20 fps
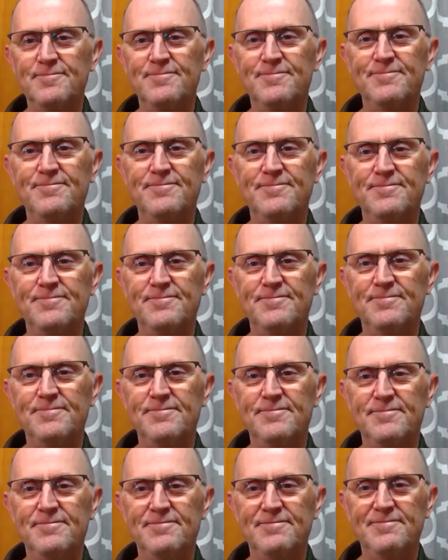
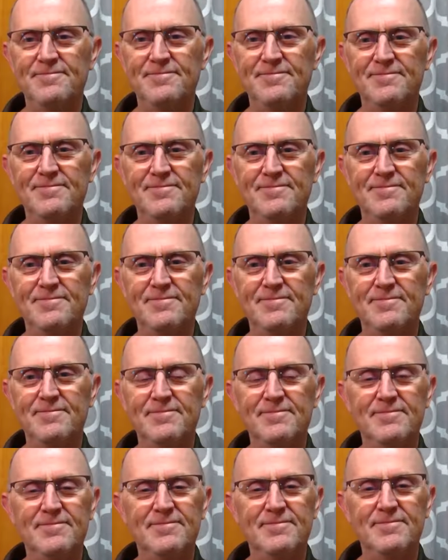
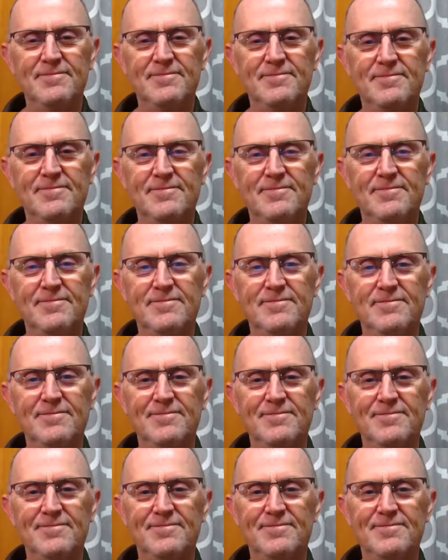
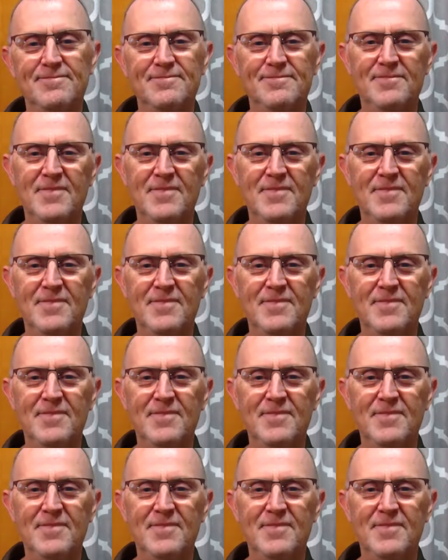No one is speaking in this clip.